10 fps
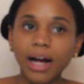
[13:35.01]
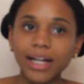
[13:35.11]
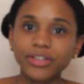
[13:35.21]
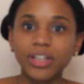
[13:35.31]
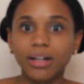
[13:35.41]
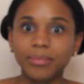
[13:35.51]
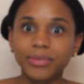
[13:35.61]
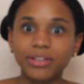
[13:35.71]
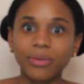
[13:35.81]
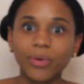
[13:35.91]
I
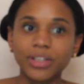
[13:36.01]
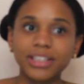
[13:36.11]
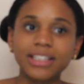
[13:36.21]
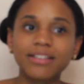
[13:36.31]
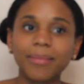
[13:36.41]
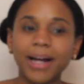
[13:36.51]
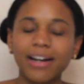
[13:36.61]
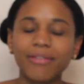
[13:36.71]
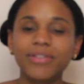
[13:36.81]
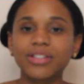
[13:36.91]
jumped or did some
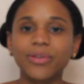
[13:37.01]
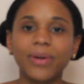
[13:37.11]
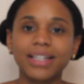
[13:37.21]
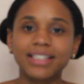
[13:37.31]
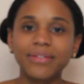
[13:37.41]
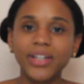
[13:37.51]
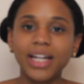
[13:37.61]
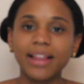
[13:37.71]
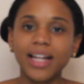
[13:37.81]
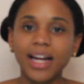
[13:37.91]
kind of physical
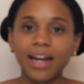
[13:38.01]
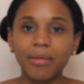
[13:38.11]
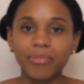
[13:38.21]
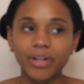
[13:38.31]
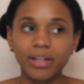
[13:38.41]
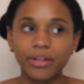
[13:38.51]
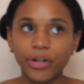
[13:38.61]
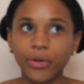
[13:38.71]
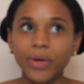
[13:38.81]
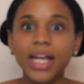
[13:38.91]
activity and then I can't breathe.
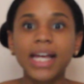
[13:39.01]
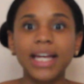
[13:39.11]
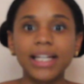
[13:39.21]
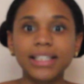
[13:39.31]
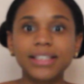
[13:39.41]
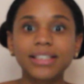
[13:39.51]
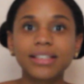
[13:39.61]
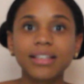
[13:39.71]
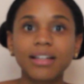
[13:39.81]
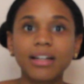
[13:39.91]
No, it's